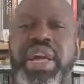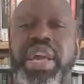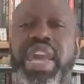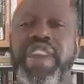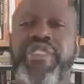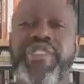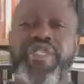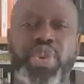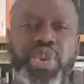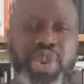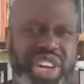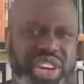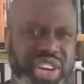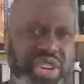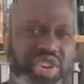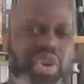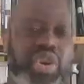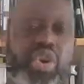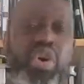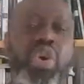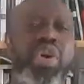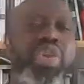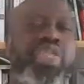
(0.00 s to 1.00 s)
If you
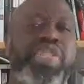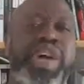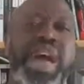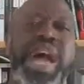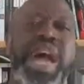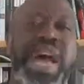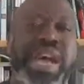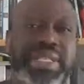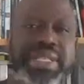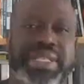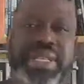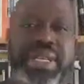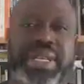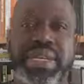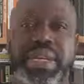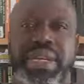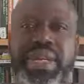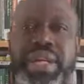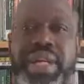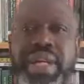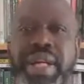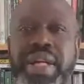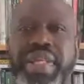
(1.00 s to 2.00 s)
ignore that,
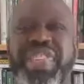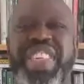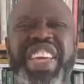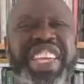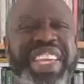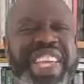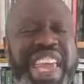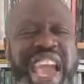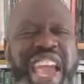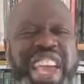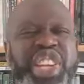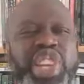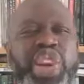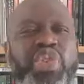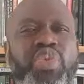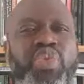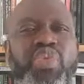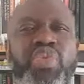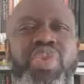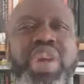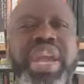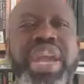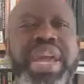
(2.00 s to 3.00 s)
then can
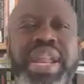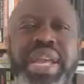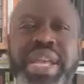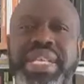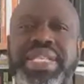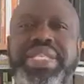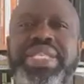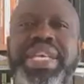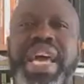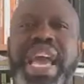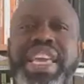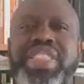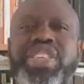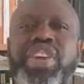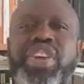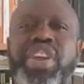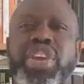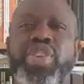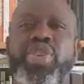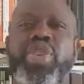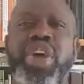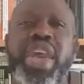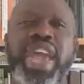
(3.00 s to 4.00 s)
you really say
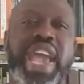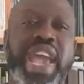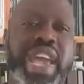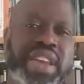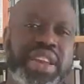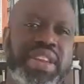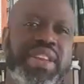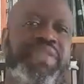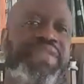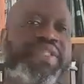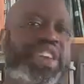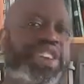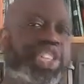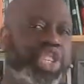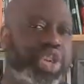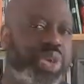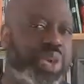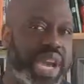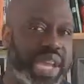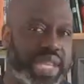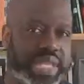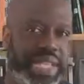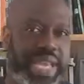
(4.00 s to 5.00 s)
that you're
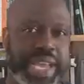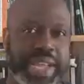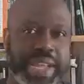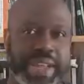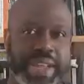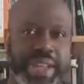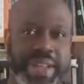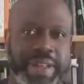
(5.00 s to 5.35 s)
individuating?